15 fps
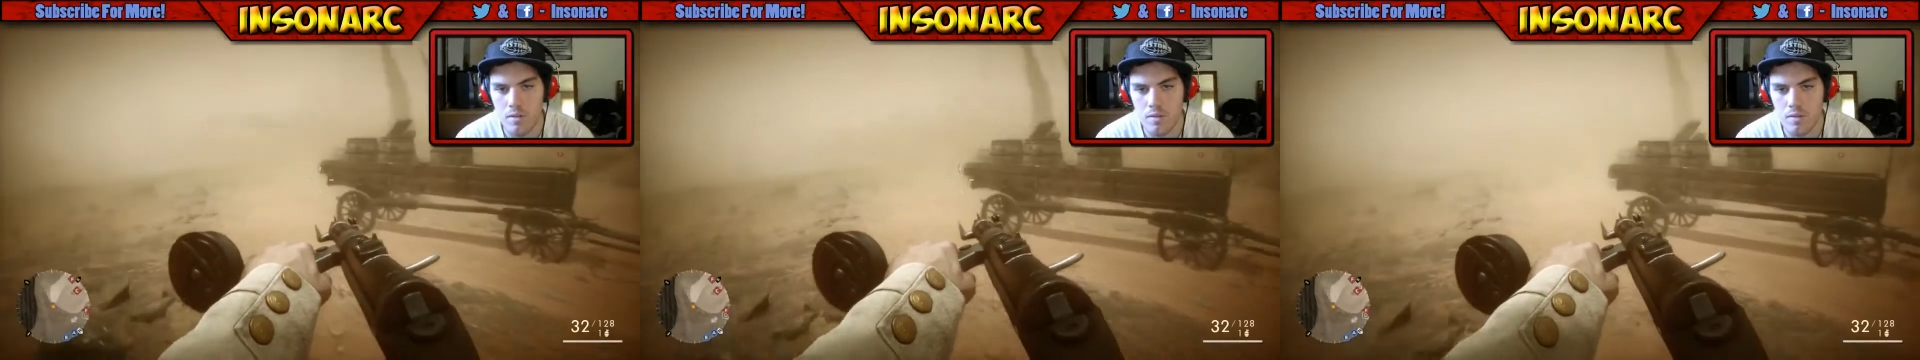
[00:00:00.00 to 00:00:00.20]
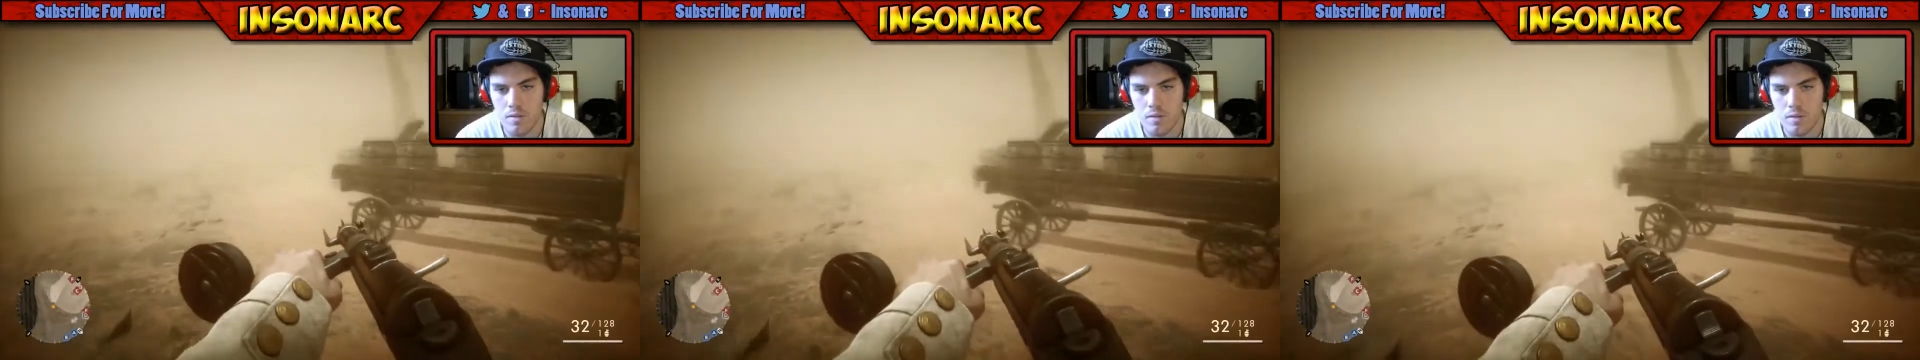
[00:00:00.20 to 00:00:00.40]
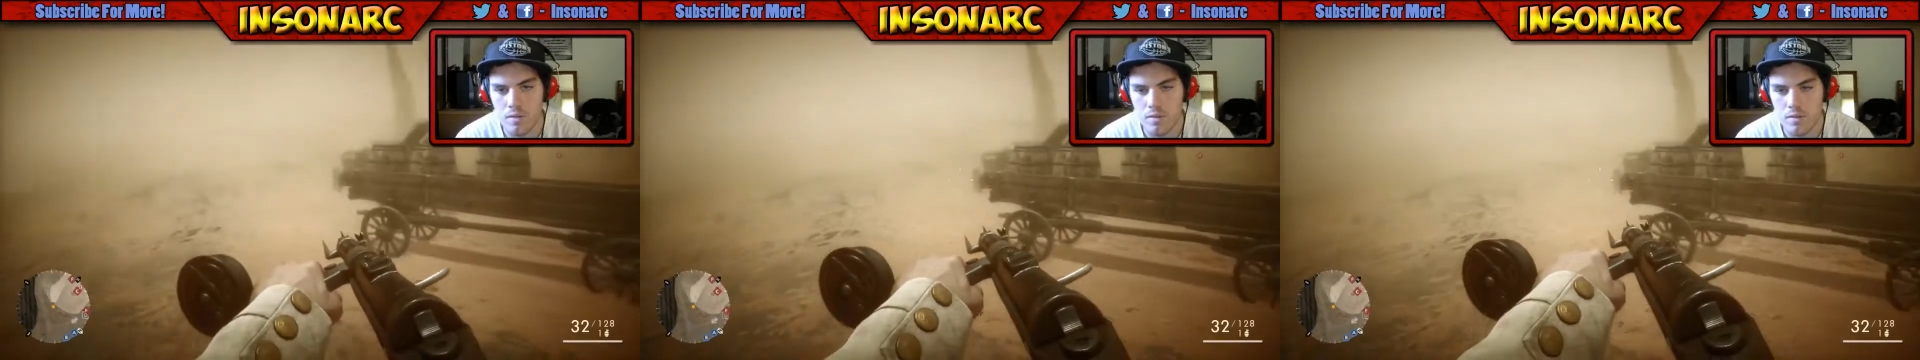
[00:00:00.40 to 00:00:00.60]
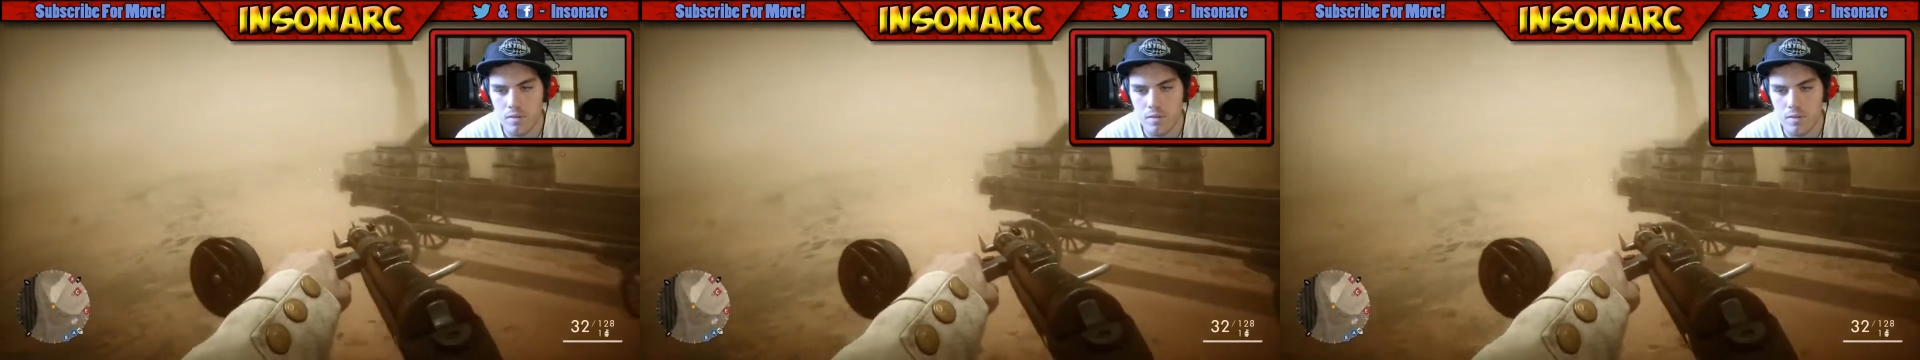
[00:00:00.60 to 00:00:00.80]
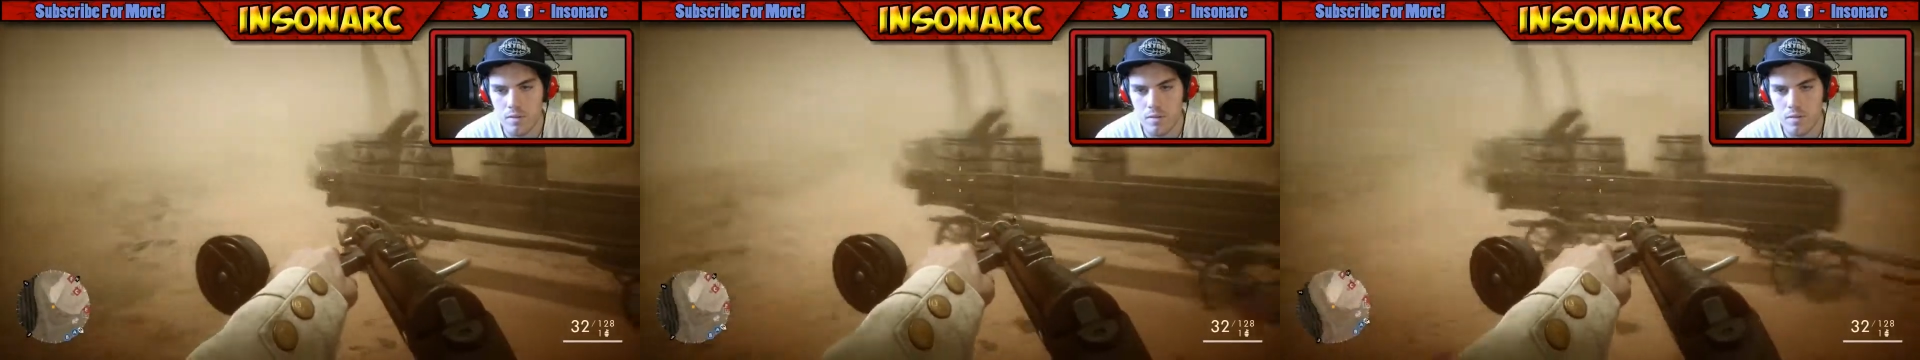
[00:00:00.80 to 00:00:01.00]

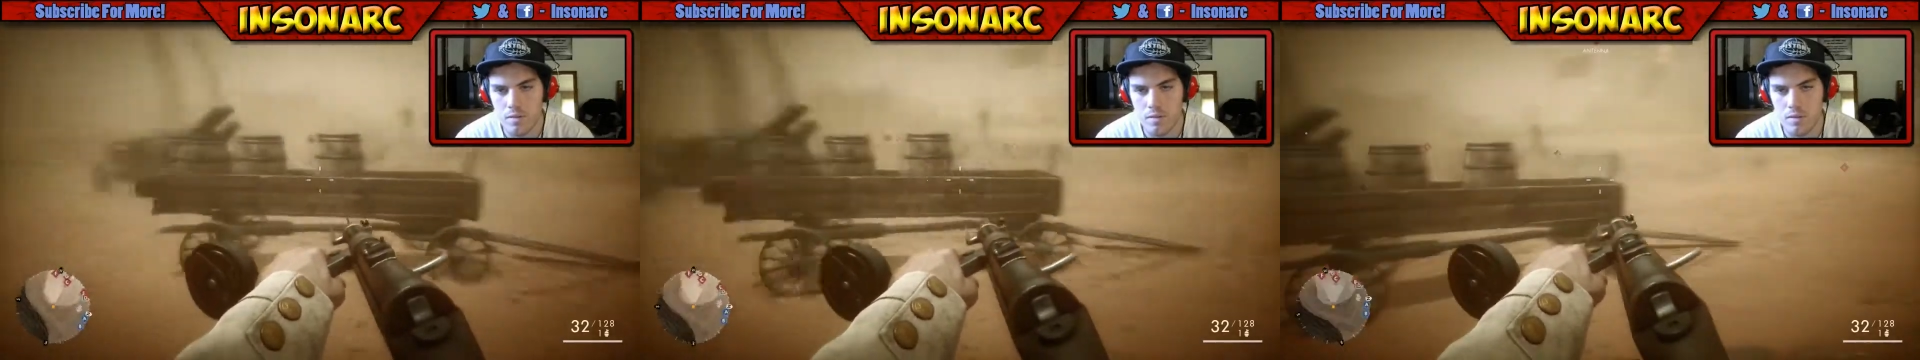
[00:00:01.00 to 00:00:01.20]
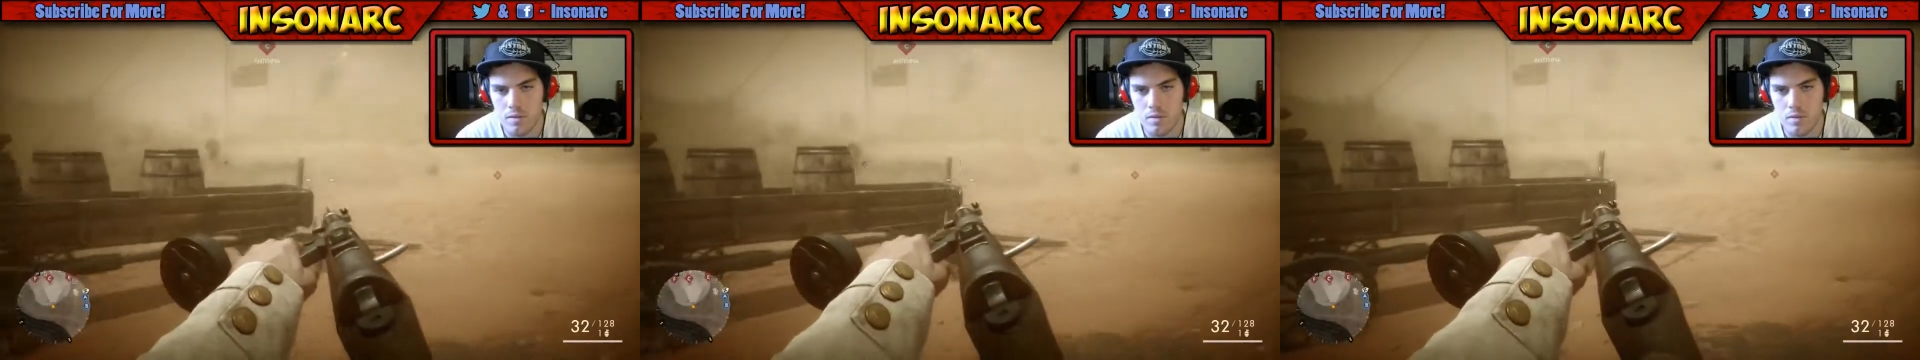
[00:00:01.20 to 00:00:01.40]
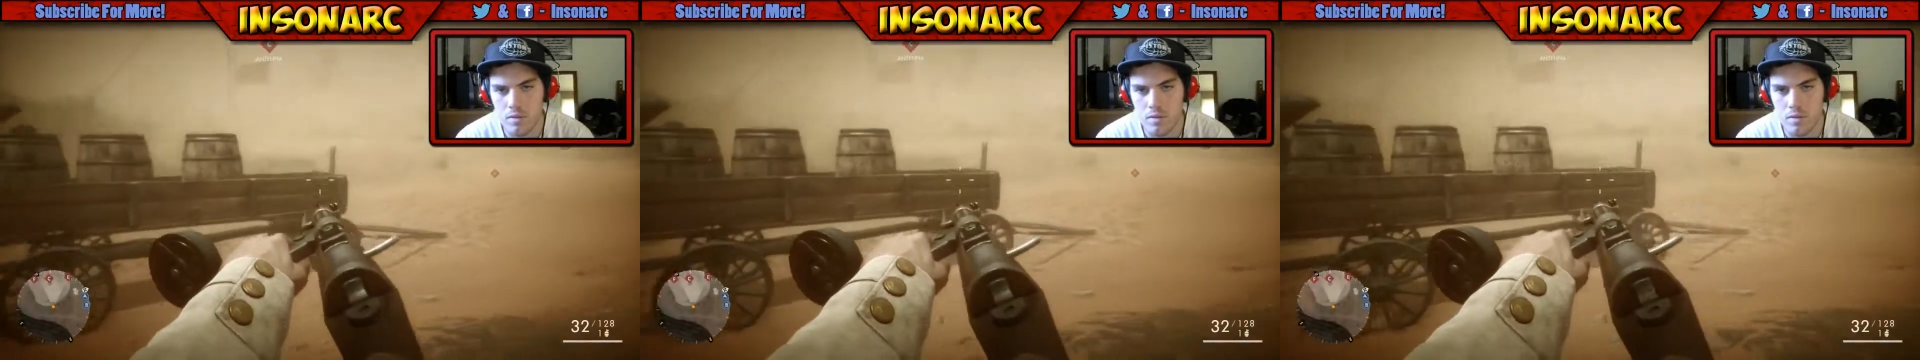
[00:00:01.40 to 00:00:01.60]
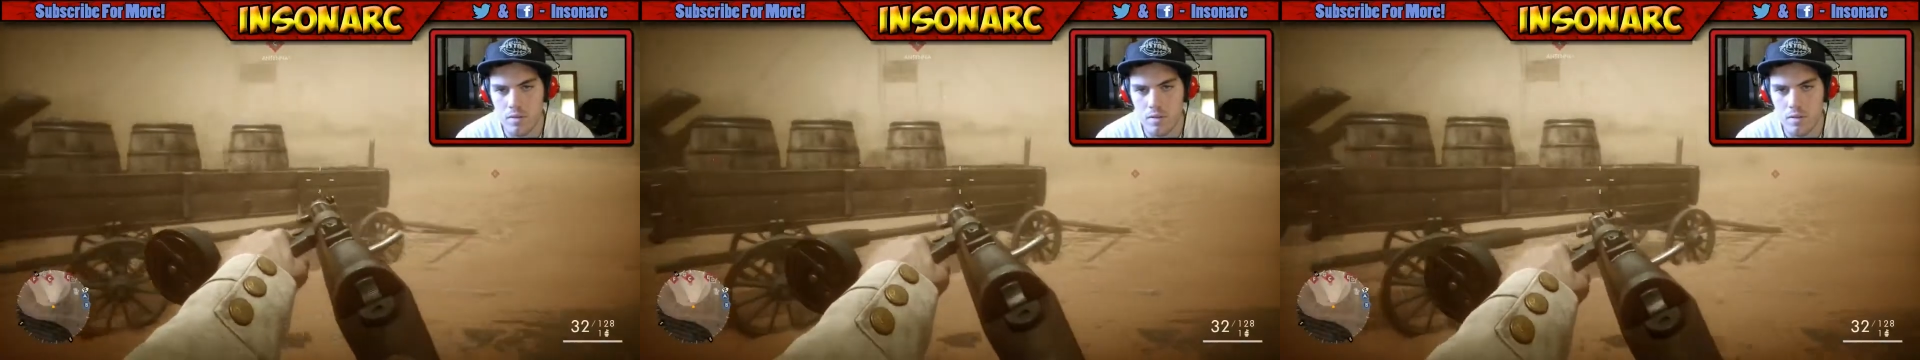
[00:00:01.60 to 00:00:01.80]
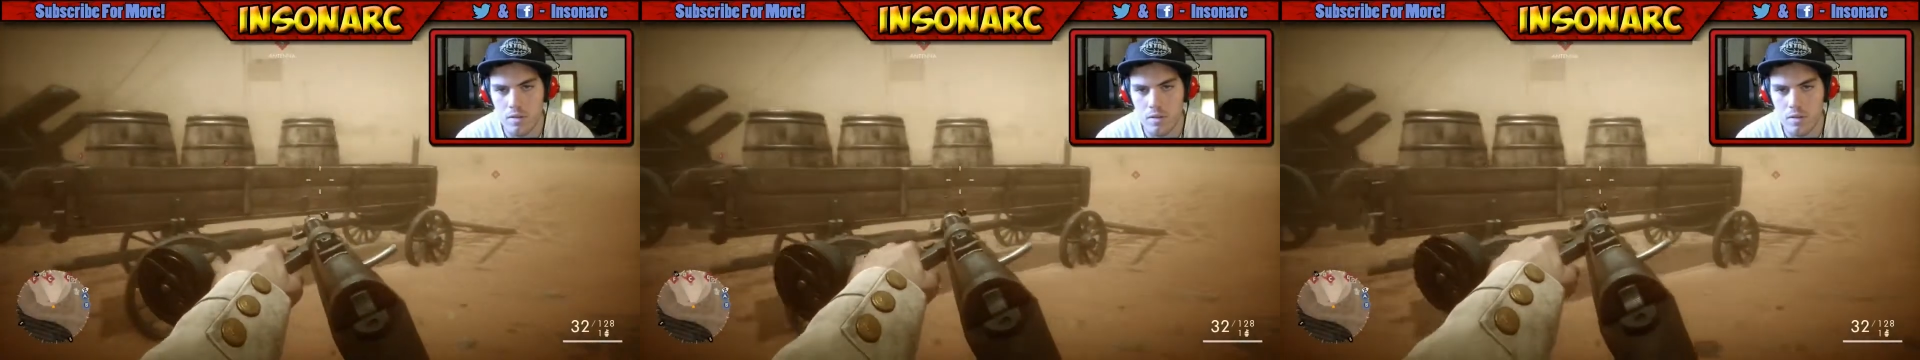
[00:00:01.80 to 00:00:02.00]

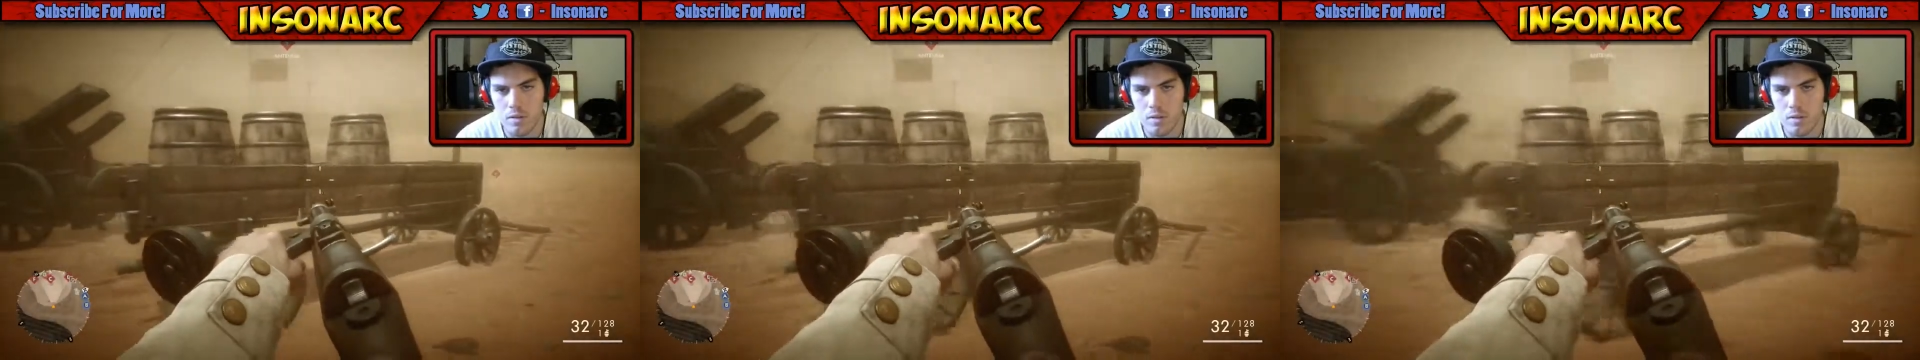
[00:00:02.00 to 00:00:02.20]
No one is speaking in this clip.